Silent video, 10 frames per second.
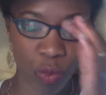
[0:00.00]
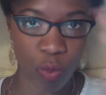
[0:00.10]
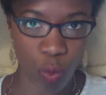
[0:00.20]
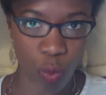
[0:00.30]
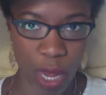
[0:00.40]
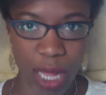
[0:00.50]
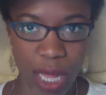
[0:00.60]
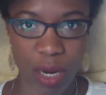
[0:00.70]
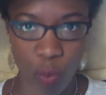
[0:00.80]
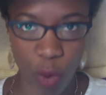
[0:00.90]
when
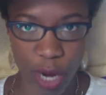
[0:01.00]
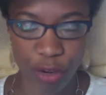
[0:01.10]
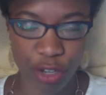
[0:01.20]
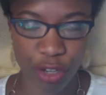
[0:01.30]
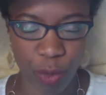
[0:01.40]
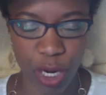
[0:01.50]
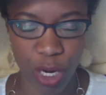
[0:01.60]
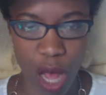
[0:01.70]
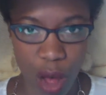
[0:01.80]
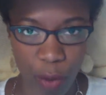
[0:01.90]
and where do you want to
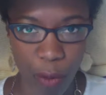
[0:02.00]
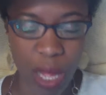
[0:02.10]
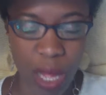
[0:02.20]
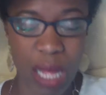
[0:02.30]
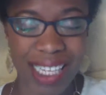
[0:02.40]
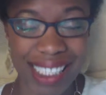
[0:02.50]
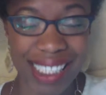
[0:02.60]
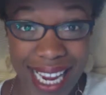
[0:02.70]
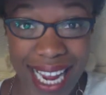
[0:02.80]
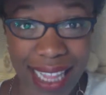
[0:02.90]
go? Because
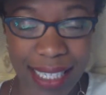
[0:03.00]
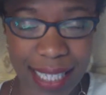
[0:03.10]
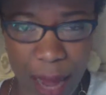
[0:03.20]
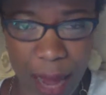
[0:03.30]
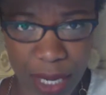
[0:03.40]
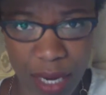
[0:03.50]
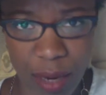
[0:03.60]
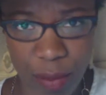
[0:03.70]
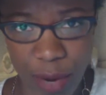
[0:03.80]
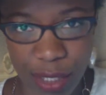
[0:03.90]
he at the time needed a
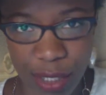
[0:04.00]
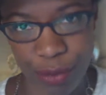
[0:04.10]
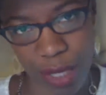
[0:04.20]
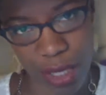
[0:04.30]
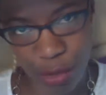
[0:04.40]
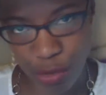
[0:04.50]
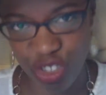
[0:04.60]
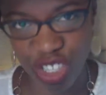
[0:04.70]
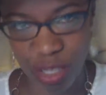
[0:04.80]
break too. Now this was just a